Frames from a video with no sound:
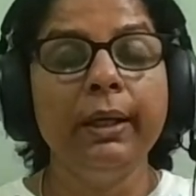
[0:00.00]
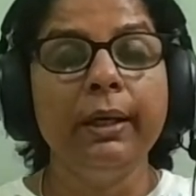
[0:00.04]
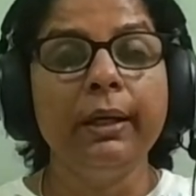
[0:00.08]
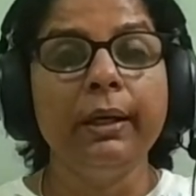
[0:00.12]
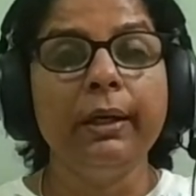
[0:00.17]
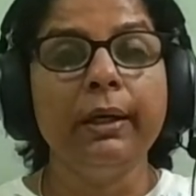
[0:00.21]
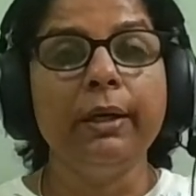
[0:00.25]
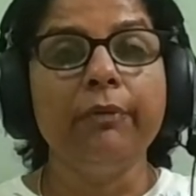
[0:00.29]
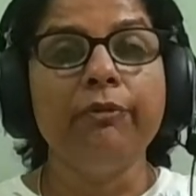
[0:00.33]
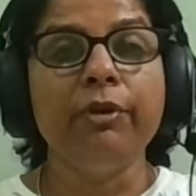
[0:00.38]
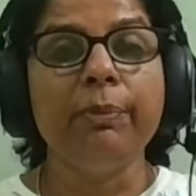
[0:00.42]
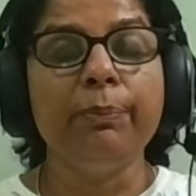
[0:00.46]

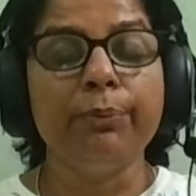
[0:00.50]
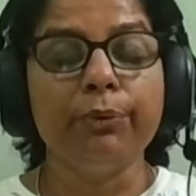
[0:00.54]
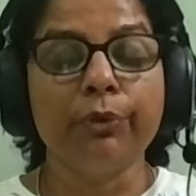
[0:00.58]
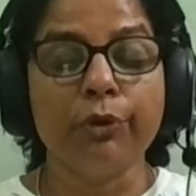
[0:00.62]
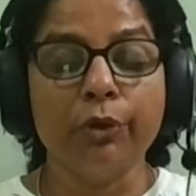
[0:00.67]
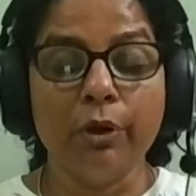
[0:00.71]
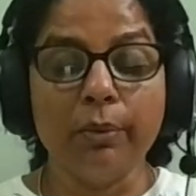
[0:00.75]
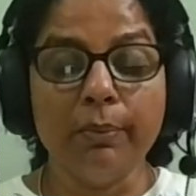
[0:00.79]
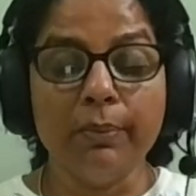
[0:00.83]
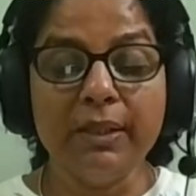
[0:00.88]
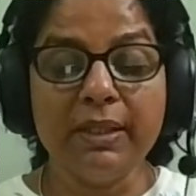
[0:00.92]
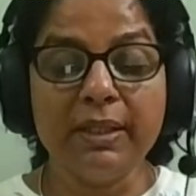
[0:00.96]
uh, if you
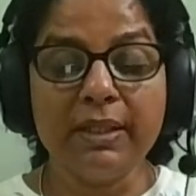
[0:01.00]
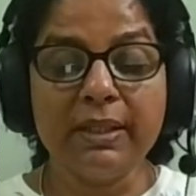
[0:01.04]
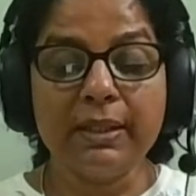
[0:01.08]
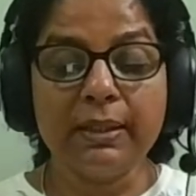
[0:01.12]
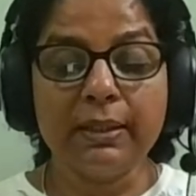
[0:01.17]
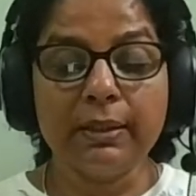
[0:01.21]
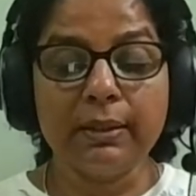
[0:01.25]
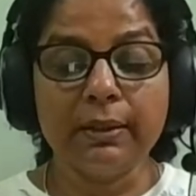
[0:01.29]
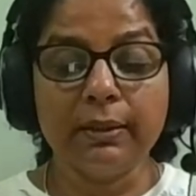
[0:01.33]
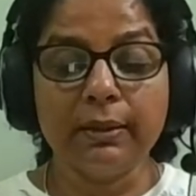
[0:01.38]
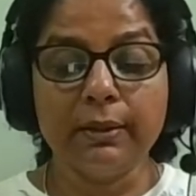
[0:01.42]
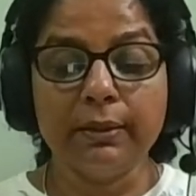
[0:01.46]
promise
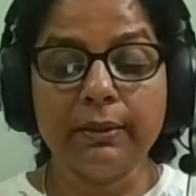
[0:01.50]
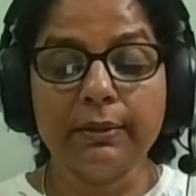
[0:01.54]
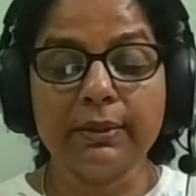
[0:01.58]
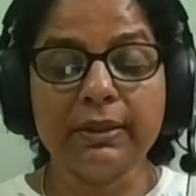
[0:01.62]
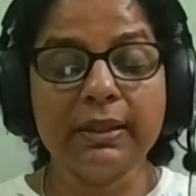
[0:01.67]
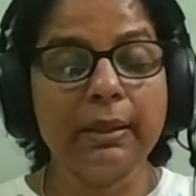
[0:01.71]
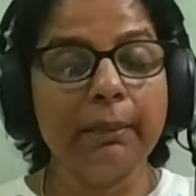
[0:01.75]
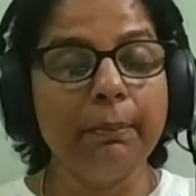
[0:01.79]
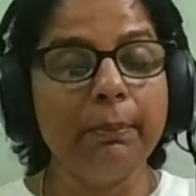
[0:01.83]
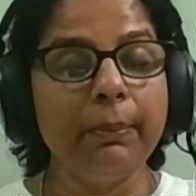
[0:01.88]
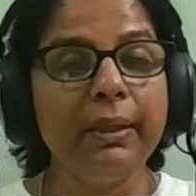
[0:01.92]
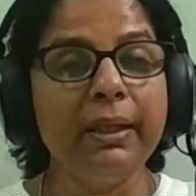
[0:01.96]
uh,
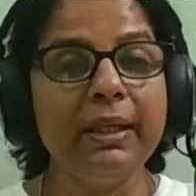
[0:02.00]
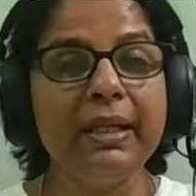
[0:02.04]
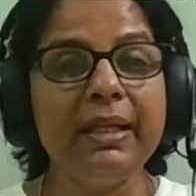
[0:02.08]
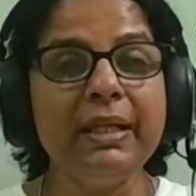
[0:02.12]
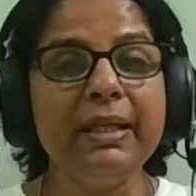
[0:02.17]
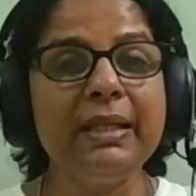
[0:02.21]
somebody